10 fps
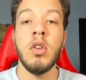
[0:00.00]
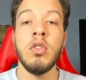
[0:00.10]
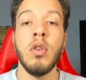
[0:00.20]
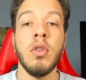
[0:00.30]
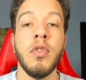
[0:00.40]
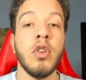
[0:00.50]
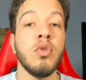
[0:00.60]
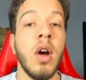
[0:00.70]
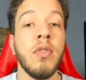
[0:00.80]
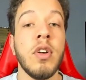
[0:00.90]
So the first
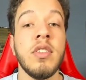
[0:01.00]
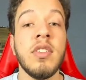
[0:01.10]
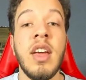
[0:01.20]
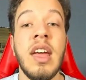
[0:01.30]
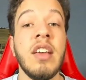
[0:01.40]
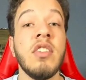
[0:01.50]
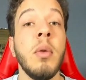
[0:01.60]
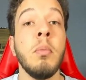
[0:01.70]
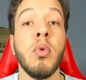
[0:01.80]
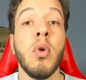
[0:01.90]
reference is
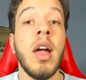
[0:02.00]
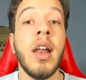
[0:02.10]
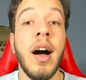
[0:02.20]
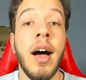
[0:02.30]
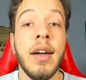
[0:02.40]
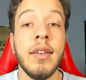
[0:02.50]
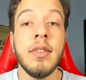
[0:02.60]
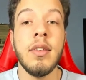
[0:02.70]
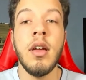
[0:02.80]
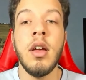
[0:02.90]
Bright
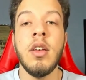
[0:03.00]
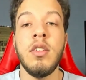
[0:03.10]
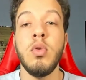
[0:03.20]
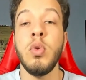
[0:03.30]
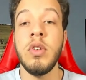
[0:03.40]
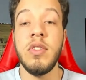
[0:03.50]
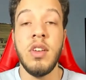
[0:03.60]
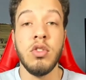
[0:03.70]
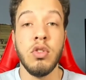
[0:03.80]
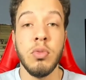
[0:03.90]
Eyes, who is
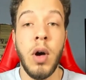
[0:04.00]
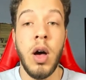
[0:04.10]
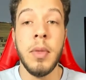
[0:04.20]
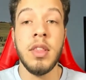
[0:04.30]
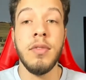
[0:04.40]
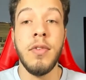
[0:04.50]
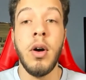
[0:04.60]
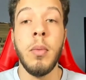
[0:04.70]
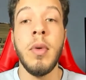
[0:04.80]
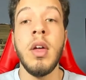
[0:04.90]
Caesar's mom in the
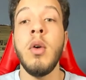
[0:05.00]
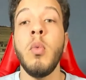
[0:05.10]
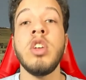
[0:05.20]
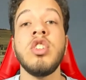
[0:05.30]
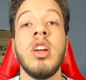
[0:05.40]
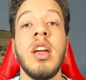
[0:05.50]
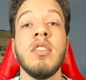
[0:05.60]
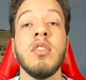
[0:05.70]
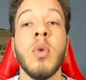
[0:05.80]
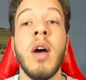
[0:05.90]
film, which
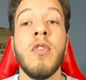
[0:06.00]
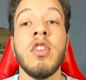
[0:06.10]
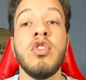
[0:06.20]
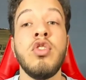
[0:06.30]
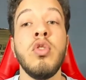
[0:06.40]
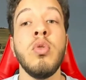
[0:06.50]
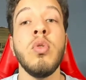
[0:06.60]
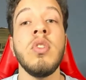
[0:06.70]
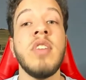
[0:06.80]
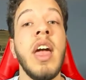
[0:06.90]
is a reference
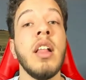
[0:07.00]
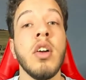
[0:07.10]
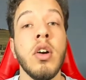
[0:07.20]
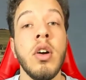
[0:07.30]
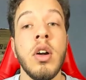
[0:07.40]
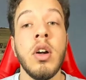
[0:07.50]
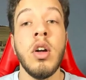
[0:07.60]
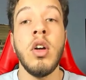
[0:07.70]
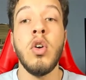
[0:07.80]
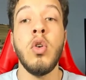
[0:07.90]
to Taylor,
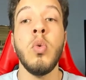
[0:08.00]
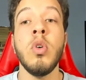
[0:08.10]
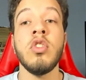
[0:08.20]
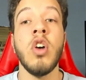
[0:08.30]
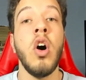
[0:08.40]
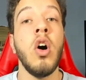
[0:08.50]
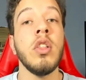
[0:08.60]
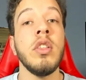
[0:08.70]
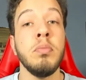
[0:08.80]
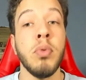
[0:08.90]
who was
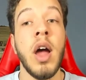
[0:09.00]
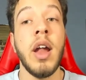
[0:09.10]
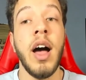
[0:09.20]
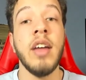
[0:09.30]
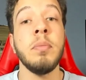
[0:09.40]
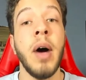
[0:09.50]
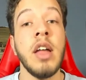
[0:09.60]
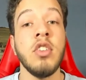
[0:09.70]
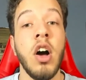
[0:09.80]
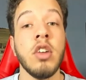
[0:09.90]
called Bright Eyes by
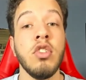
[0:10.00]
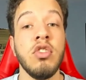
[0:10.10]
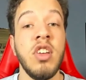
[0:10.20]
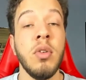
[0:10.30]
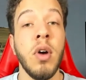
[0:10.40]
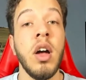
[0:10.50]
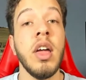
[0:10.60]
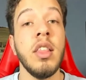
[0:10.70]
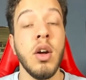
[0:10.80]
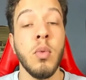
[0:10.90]
Dr. Zira
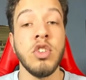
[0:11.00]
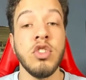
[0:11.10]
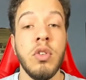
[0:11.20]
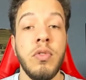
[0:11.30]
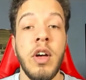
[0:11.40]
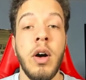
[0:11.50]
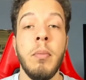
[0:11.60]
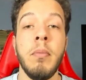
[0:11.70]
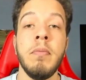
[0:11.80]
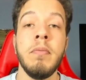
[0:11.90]
in the original film.